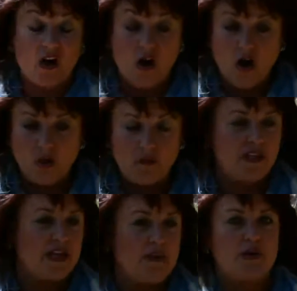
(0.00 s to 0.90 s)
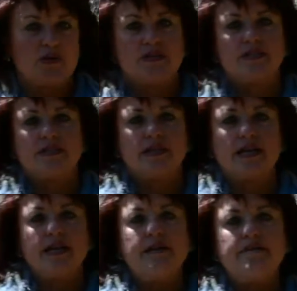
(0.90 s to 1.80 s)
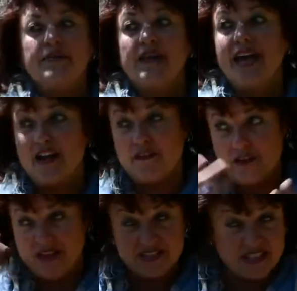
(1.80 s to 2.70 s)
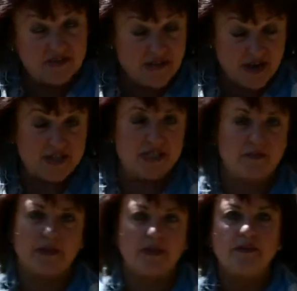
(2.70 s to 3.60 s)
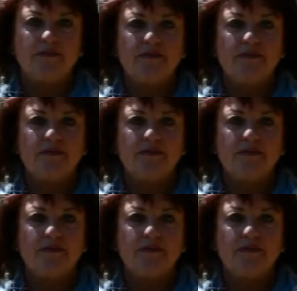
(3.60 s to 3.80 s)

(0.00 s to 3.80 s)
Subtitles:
all with any personal study. And I find this is very typical.